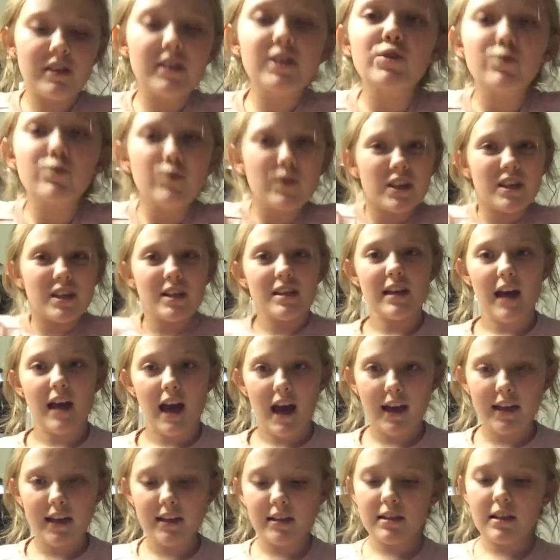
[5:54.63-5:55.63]
Switch
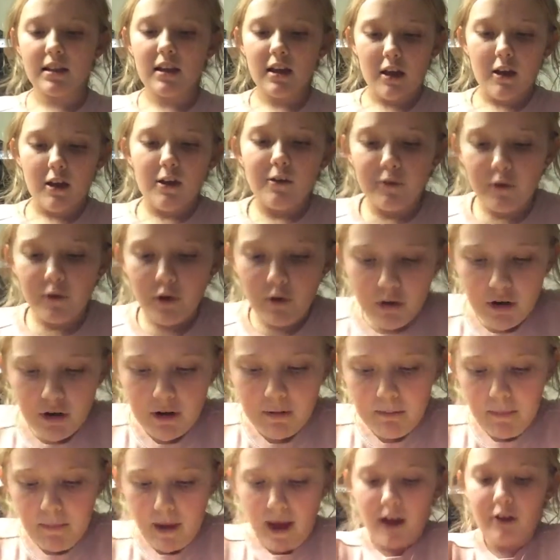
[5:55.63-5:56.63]
sides, forward
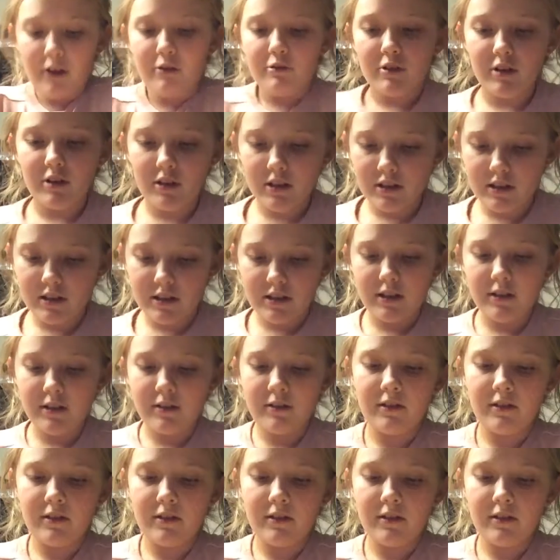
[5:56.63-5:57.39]
and backwards